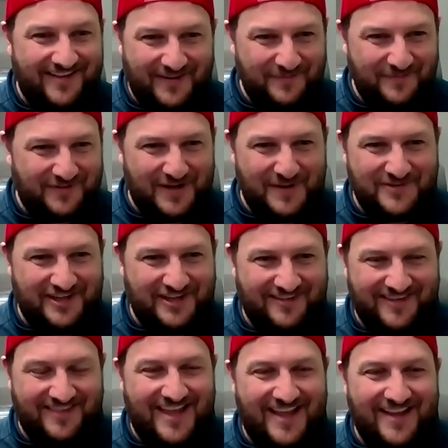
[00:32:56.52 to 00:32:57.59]
subscriptions
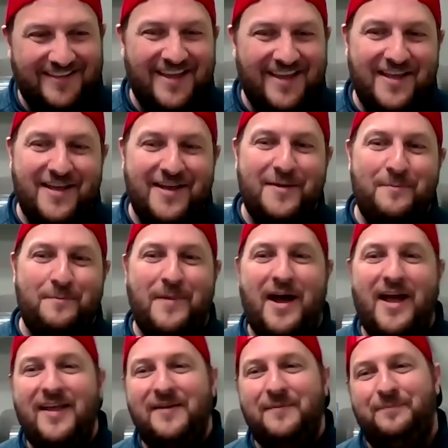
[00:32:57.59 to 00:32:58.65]
and things.
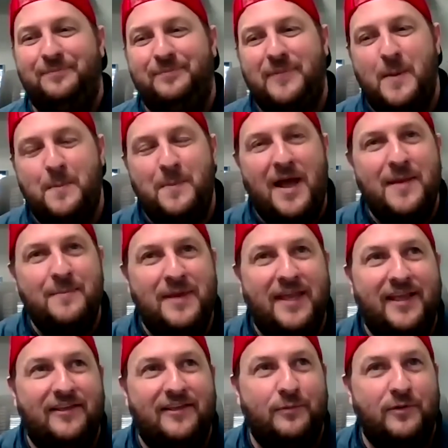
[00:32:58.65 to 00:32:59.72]
My my
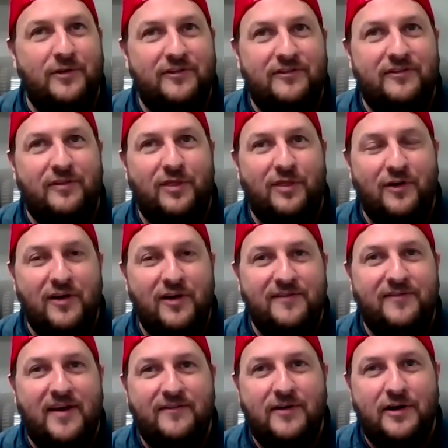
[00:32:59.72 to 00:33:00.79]
biggest was thirty
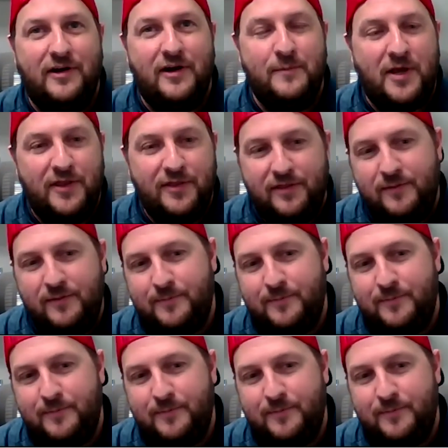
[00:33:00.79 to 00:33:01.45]
five hundred a month.